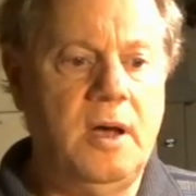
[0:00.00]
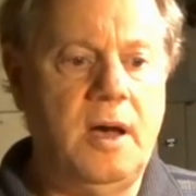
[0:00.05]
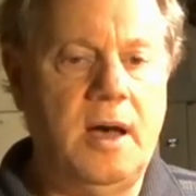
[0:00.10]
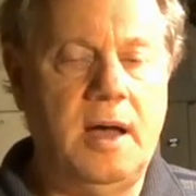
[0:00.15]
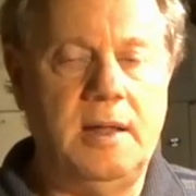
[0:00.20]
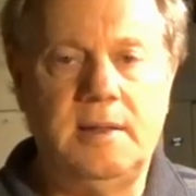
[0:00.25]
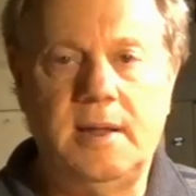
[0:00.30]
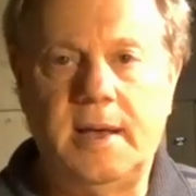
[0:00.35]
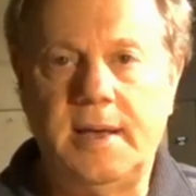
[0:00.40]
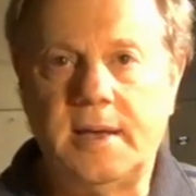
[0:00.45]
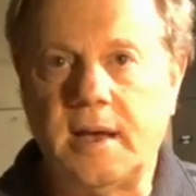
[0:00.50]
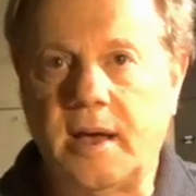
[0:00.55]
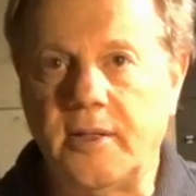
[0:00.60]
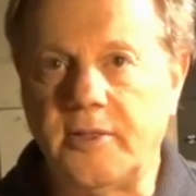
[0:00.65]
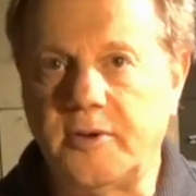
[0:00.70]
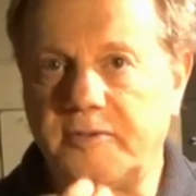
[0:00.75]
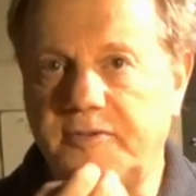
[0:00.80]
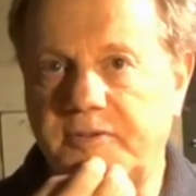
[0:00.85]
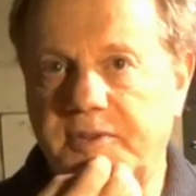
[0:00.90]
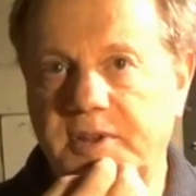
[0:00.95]
Unlike
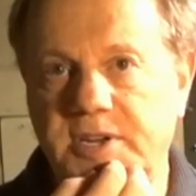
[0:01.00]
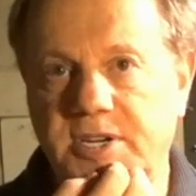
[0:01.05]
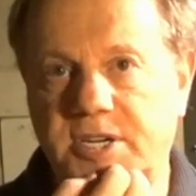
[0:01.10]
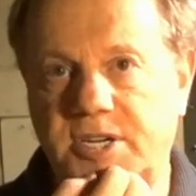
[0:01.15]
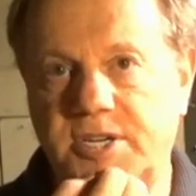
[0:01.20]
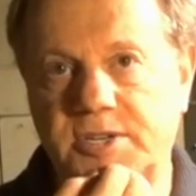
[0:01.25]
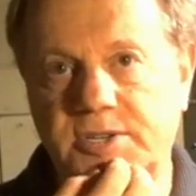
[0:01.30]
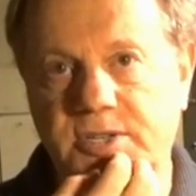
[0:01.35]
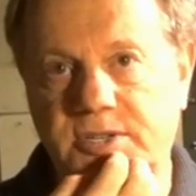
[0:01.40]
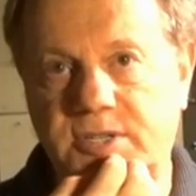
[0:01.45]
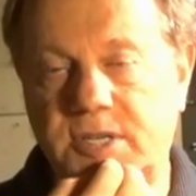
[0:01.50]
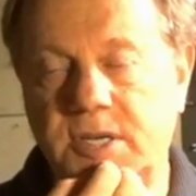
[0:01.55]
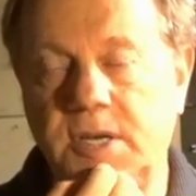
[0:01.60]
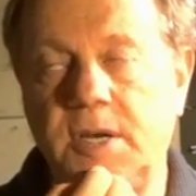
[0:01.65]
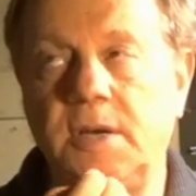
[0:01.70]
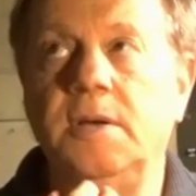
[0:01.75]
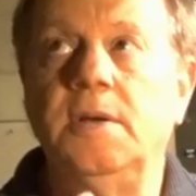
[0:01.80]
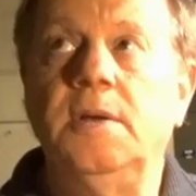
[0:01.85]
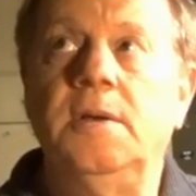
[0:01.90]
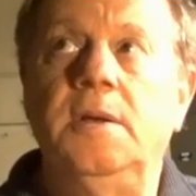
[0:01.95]
other finishes
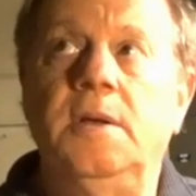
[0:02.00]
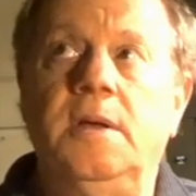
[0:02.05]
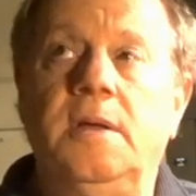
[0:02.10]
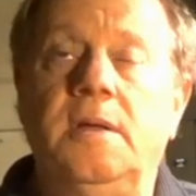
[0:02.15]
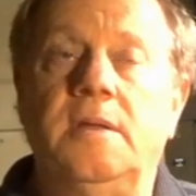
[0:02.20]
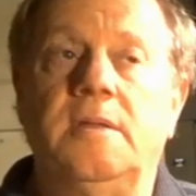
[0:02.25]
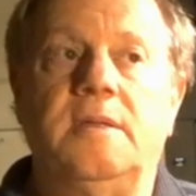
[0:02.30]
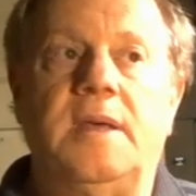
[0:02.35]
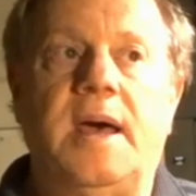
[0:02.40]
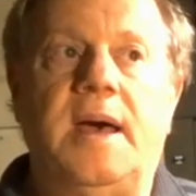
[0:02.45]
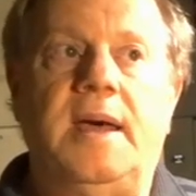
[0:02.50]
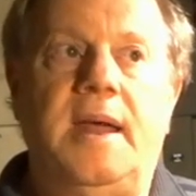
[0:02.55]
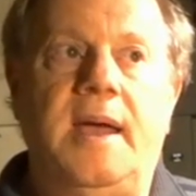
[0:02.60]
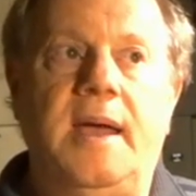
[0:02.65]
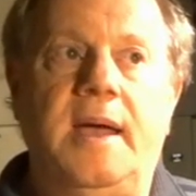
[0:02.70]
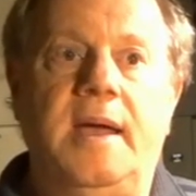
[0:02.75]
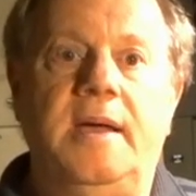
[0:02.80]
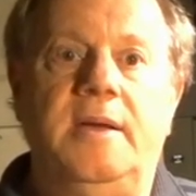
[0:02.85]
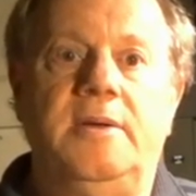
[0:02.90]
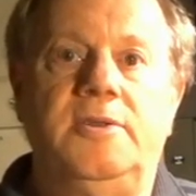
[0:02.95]
that
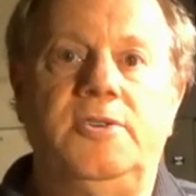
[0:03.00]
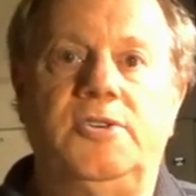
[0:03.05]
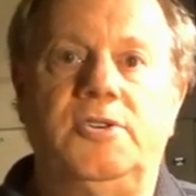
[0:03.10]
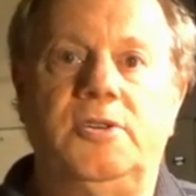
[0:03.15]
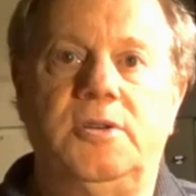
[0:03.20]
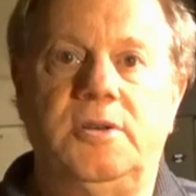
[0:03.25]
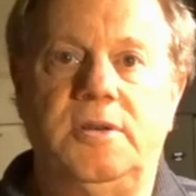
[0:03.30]
age,